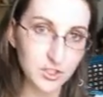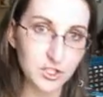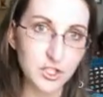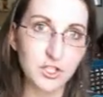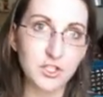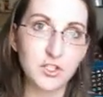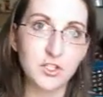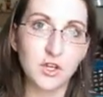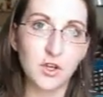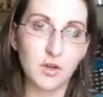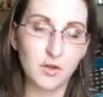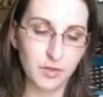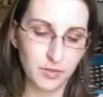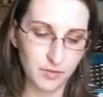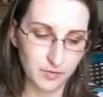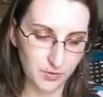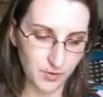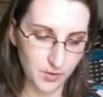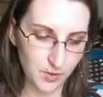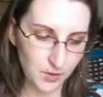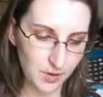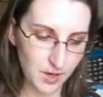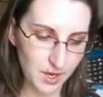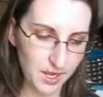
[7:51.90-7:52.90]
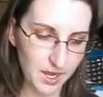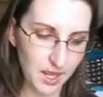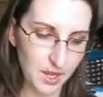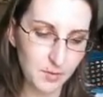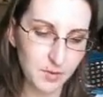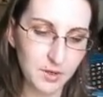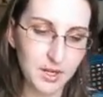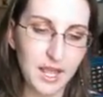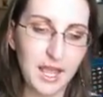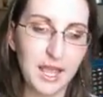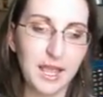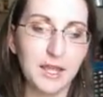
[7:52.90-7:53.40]
just go through and I
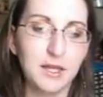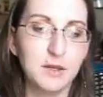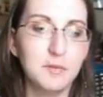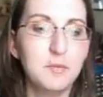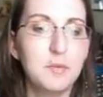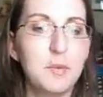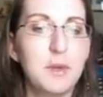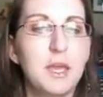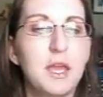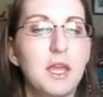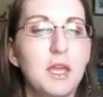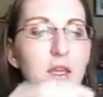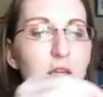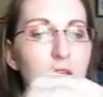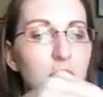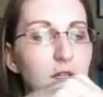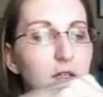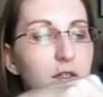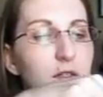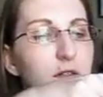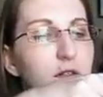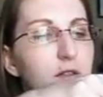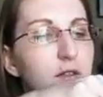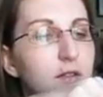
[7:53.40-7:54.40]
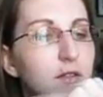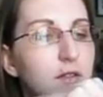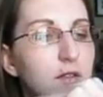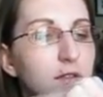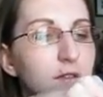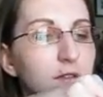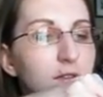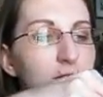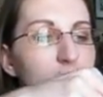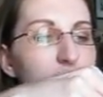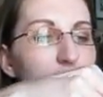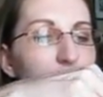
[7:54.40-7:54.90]
would hand pick.
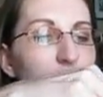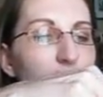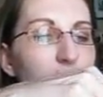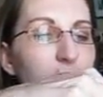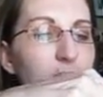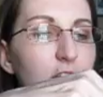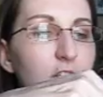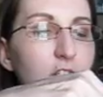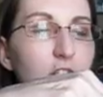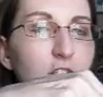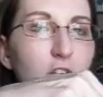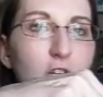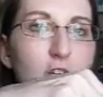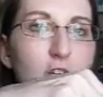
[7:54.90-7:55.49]
See if I can show